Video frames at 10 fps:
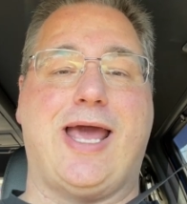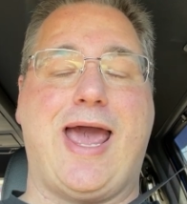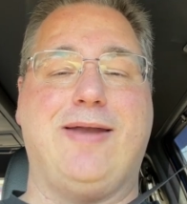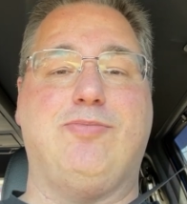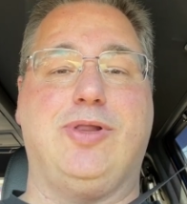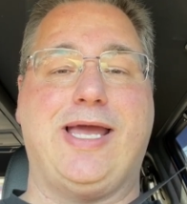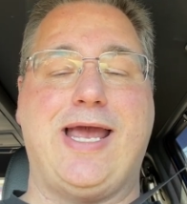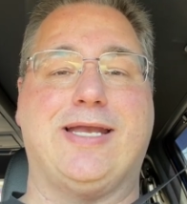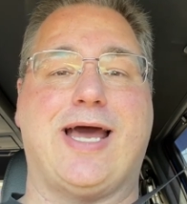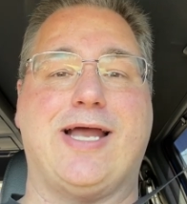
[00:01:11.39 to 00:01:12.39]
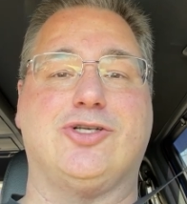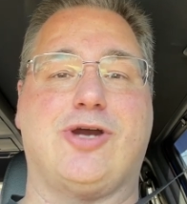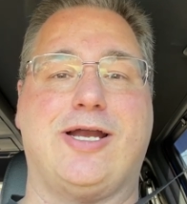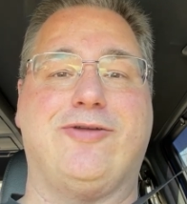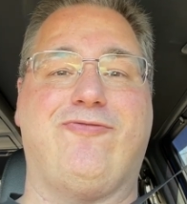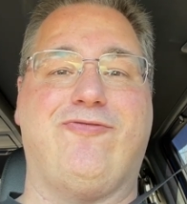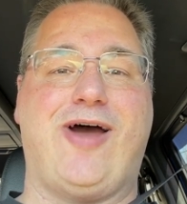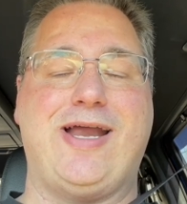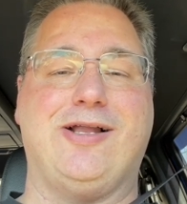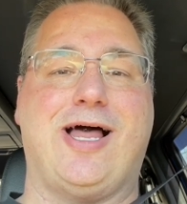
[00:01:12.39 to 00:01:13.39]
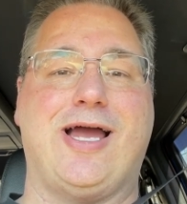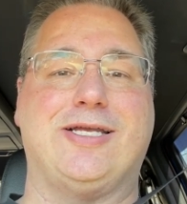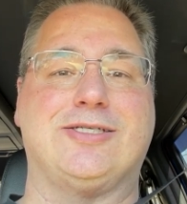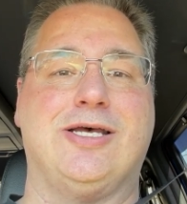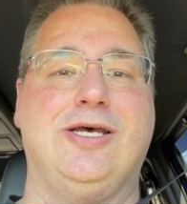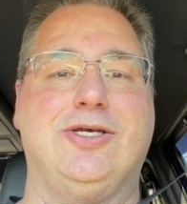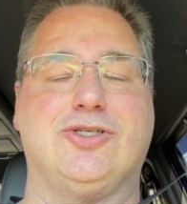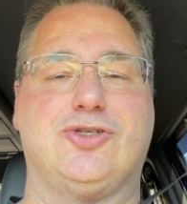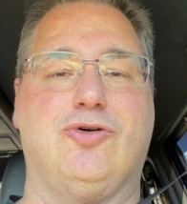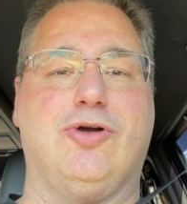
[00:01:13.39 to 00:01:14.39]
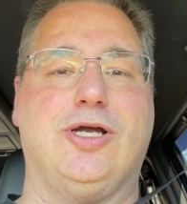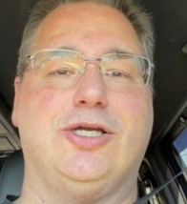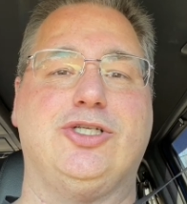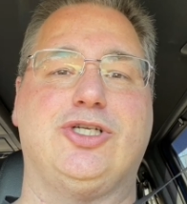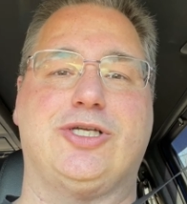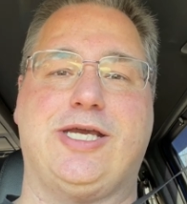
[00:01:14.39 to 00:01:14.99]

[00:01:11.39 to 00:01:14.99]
had planned on trying to finalize storage,